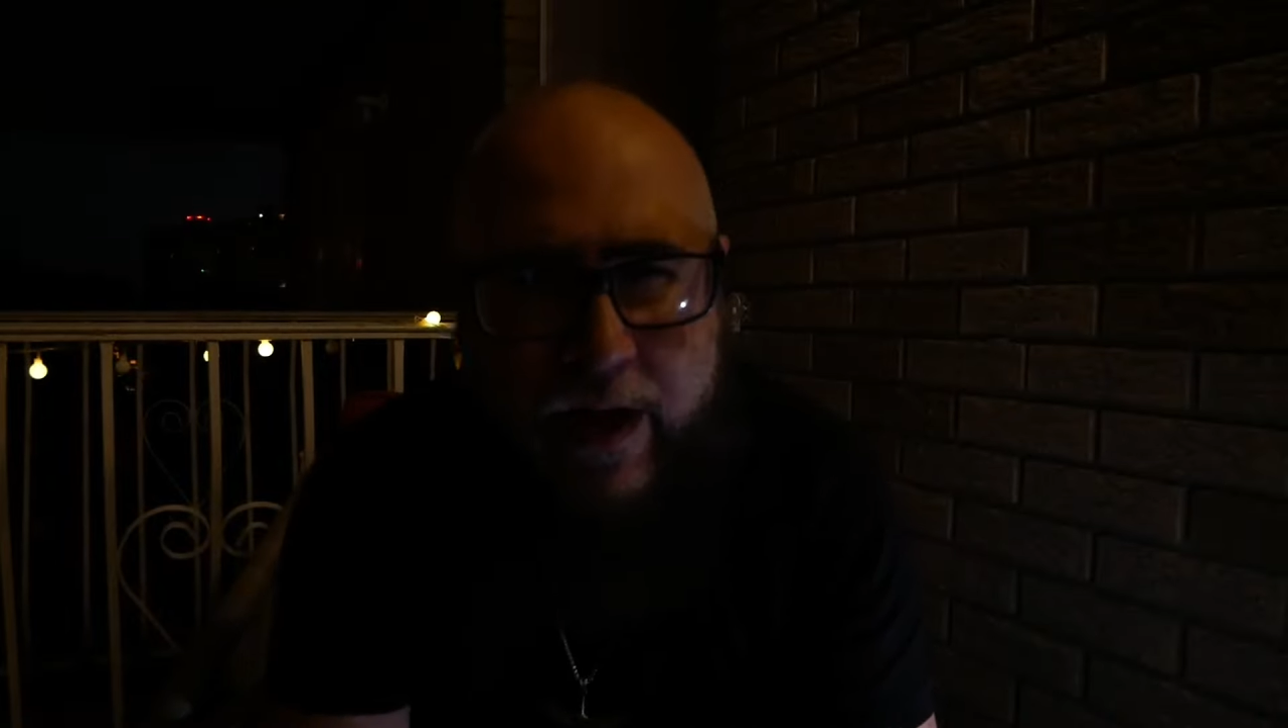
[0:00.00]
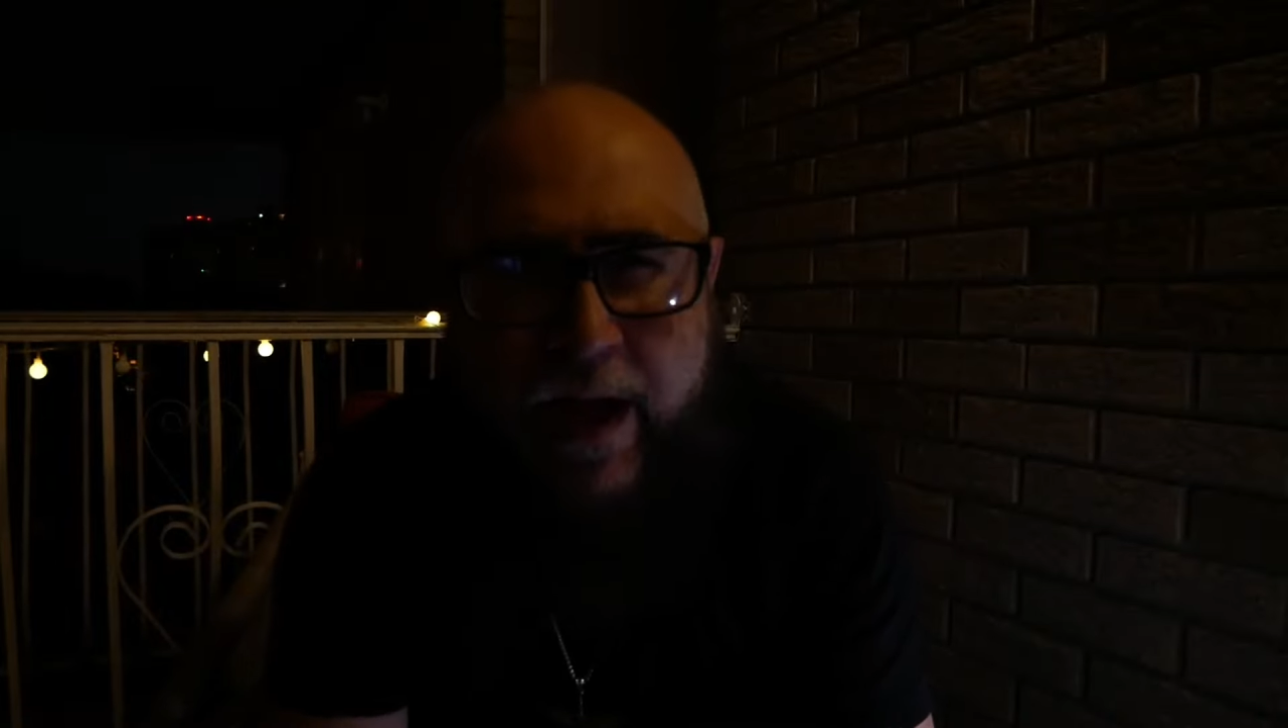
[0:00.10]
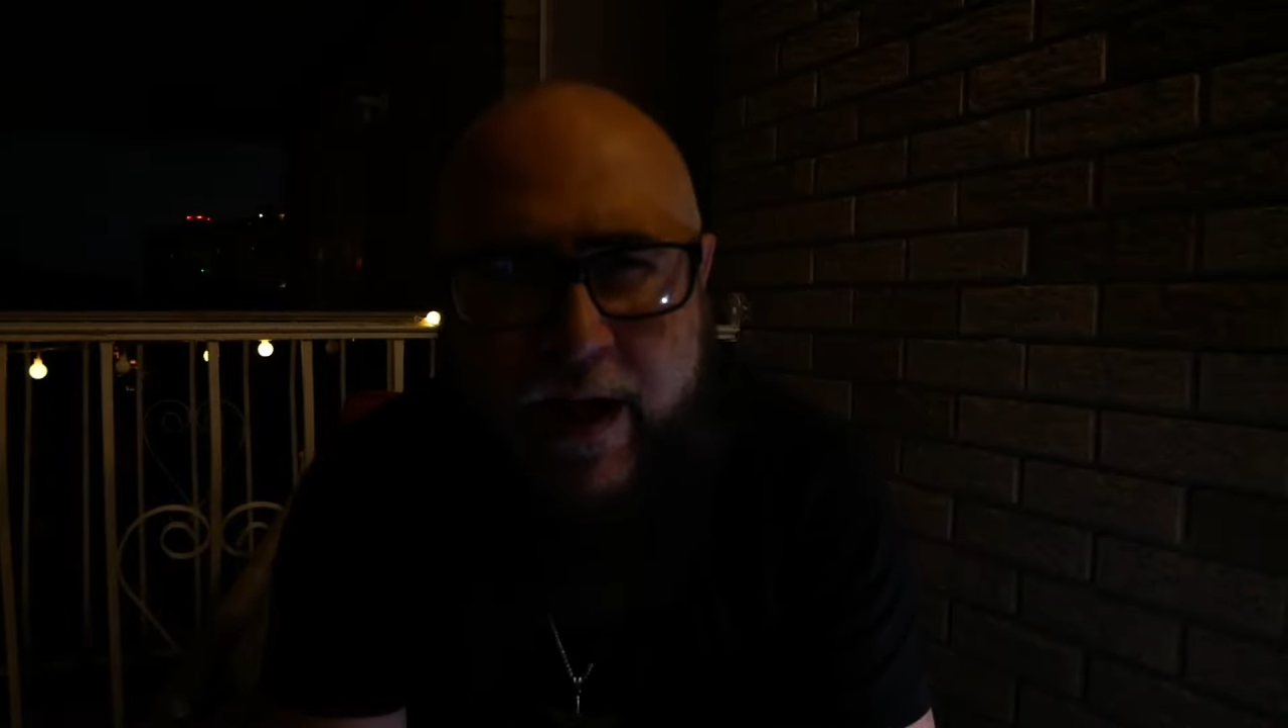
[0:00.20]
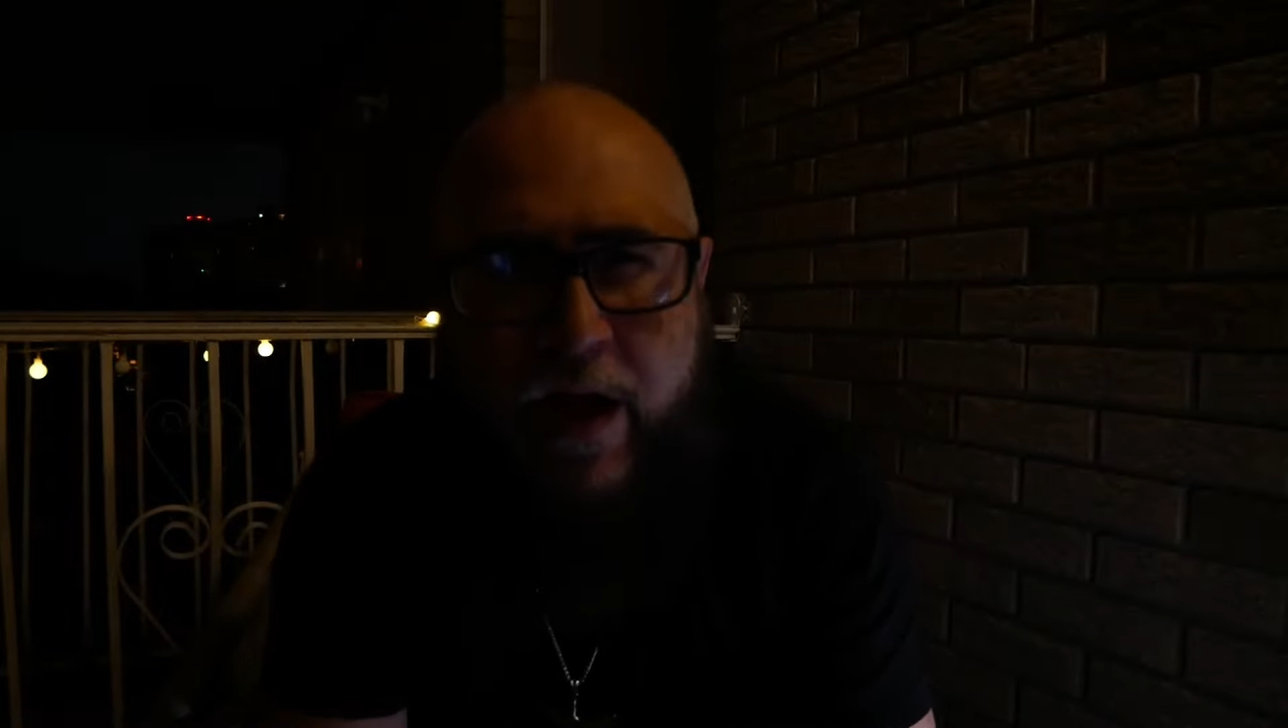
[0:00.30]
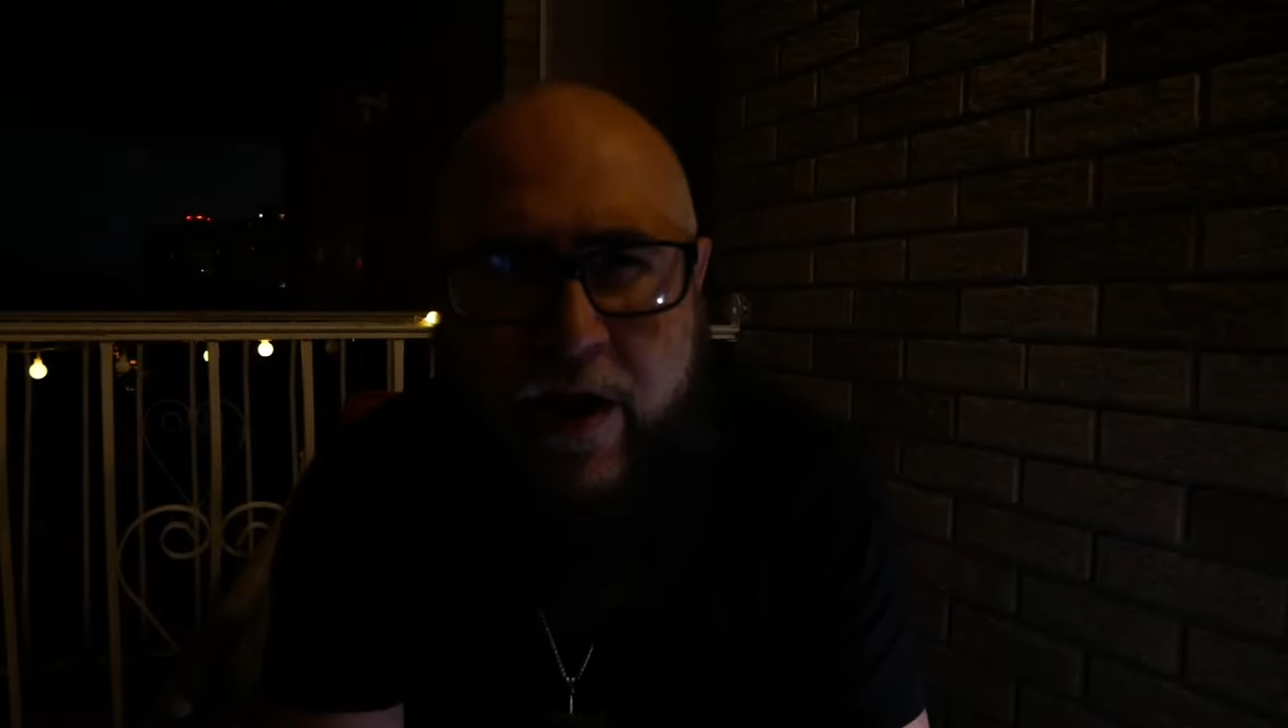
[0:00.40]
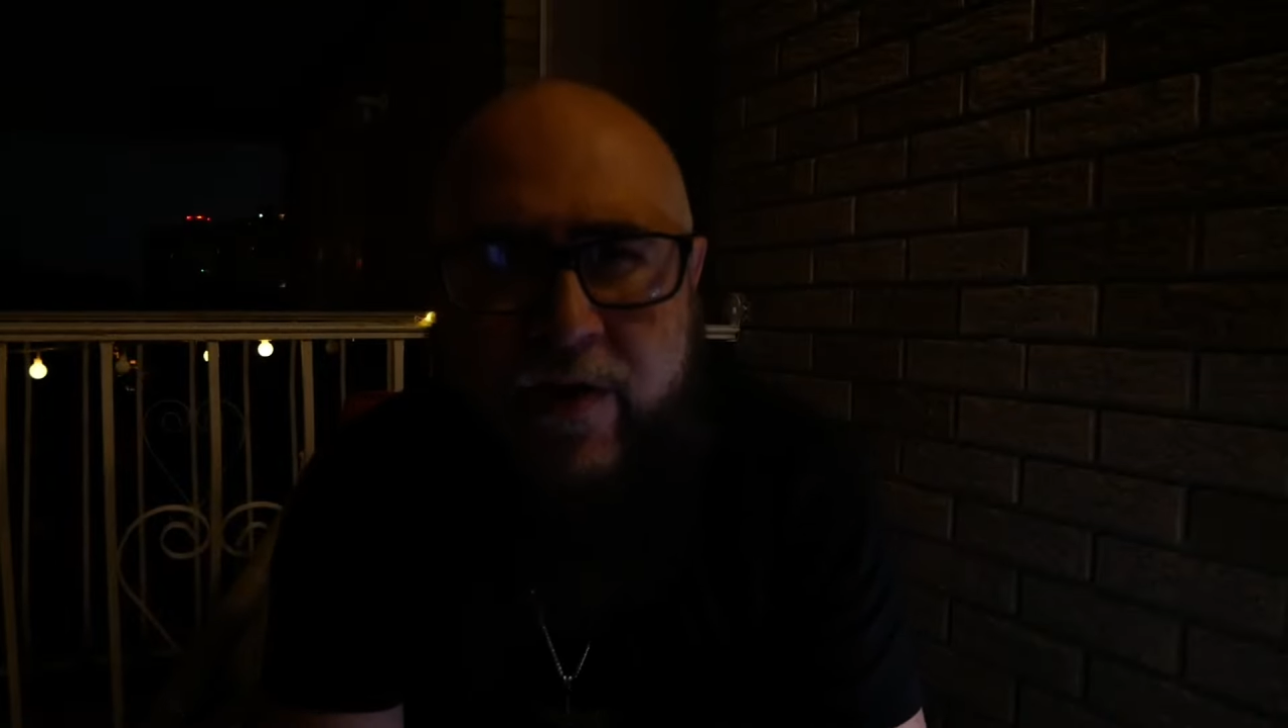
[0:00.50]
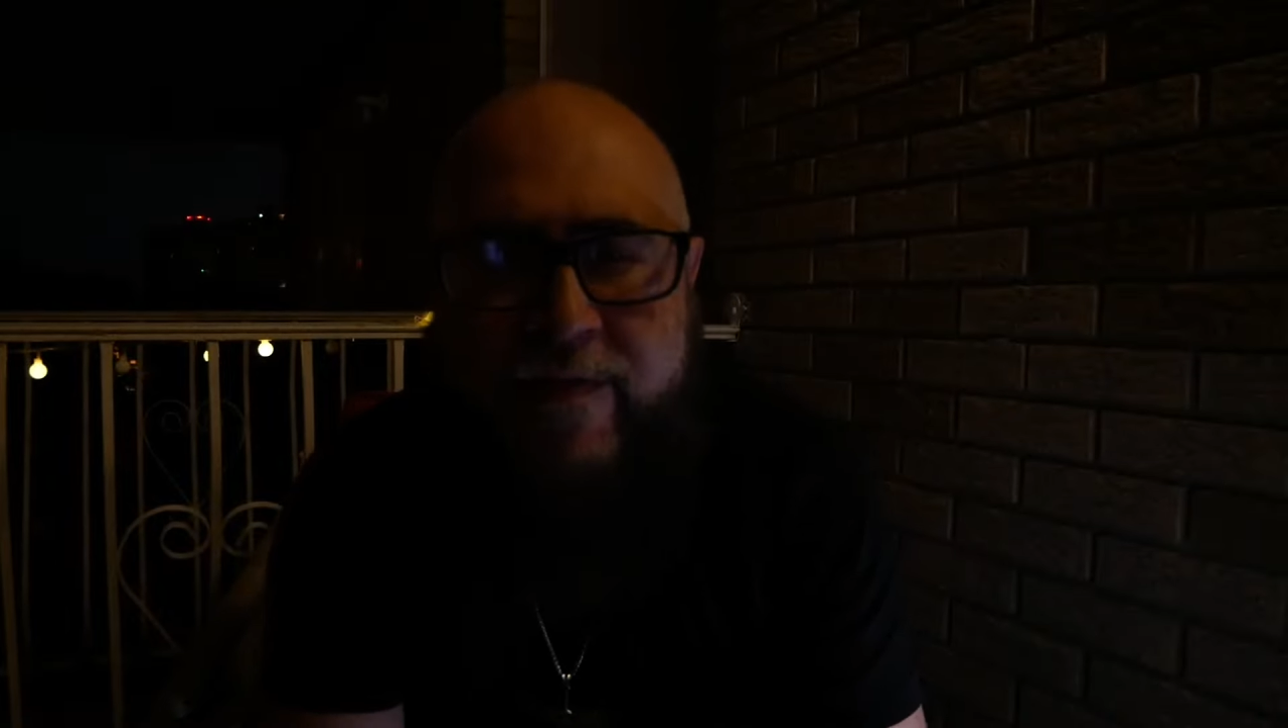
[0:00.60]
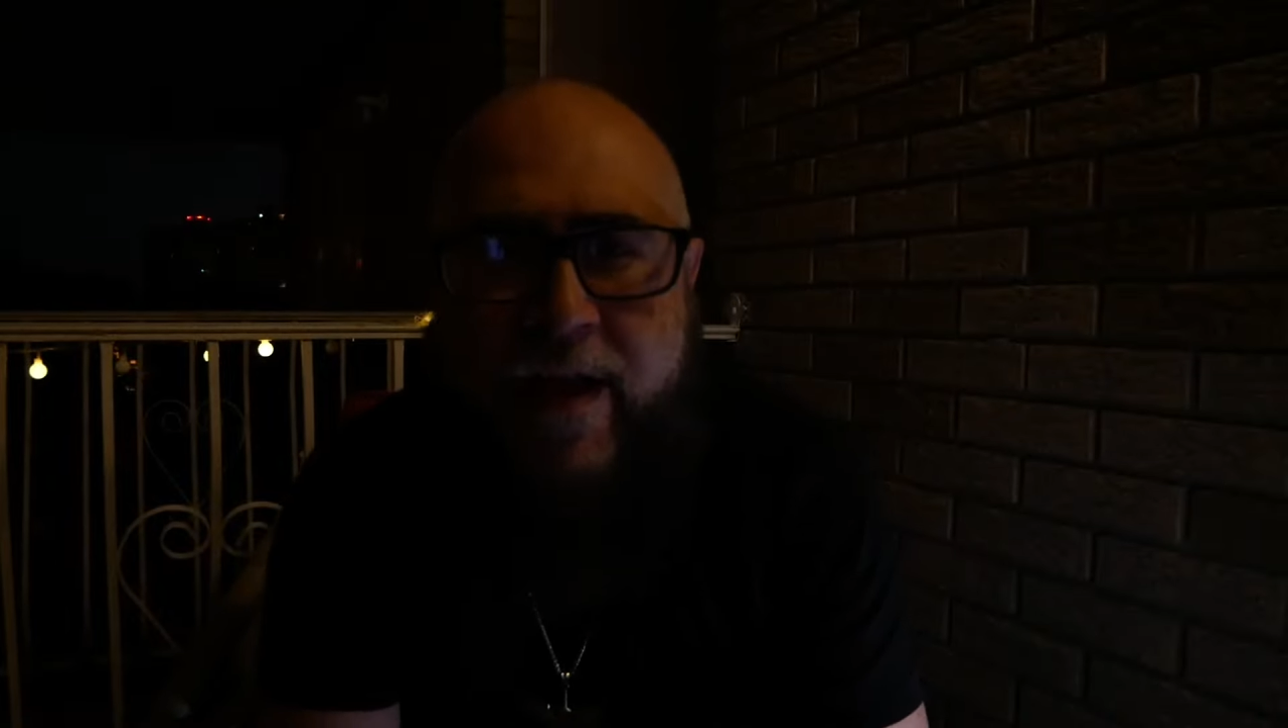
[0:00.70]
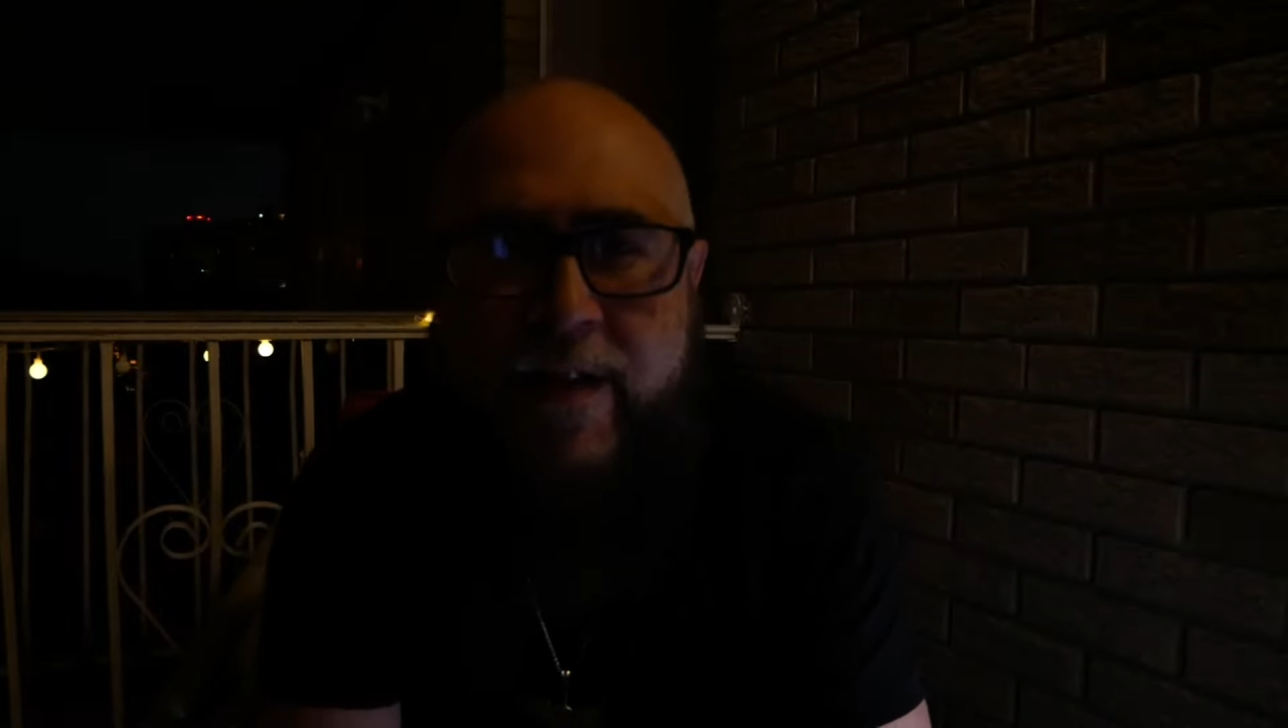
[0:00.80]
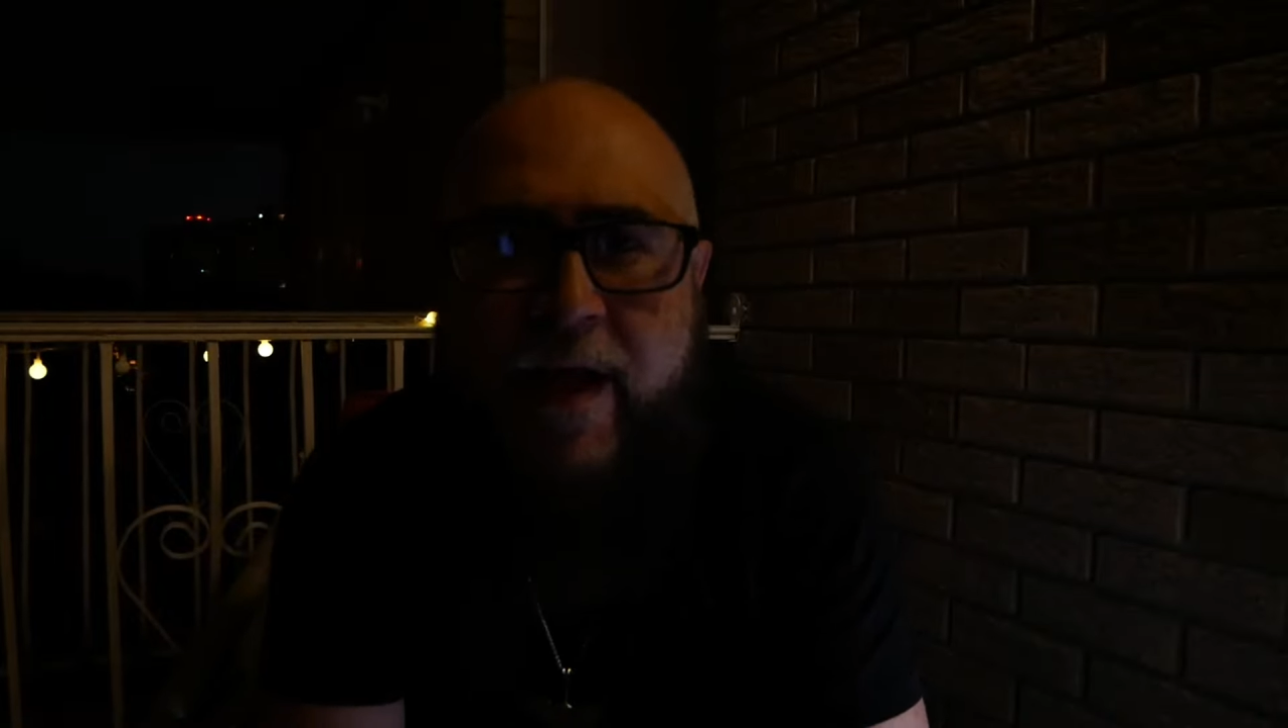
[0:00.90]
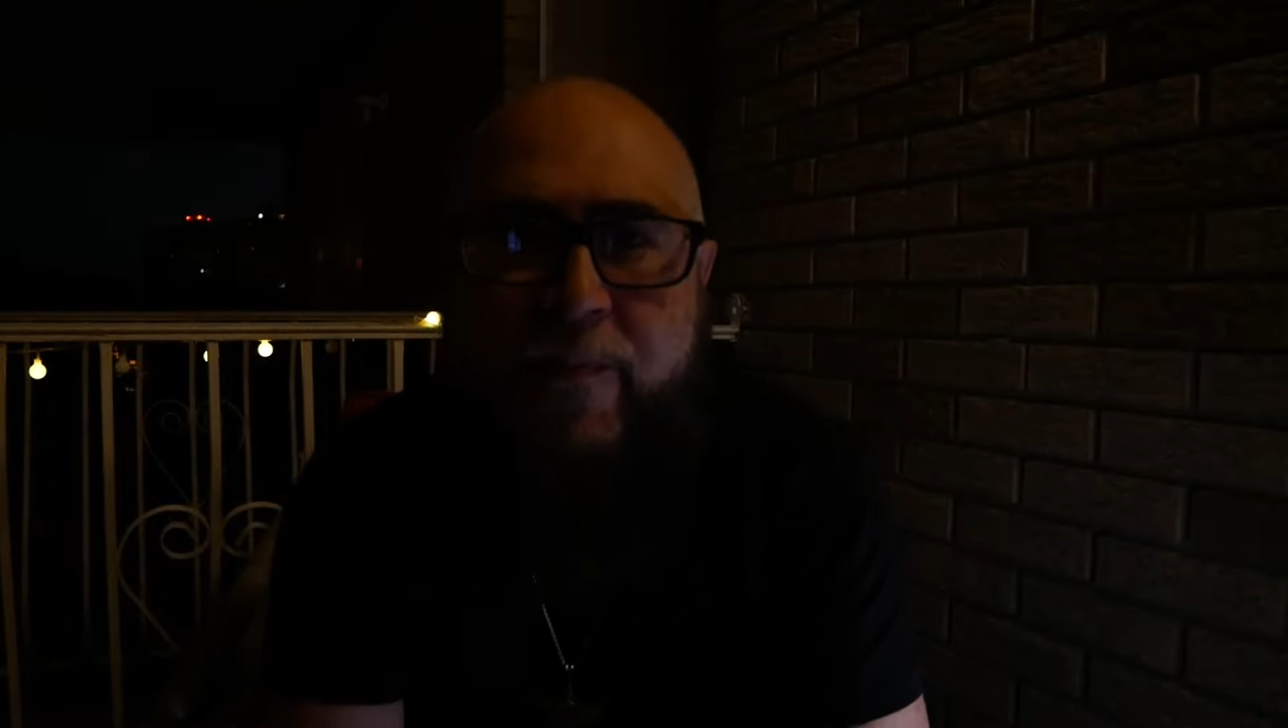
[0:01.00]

I understand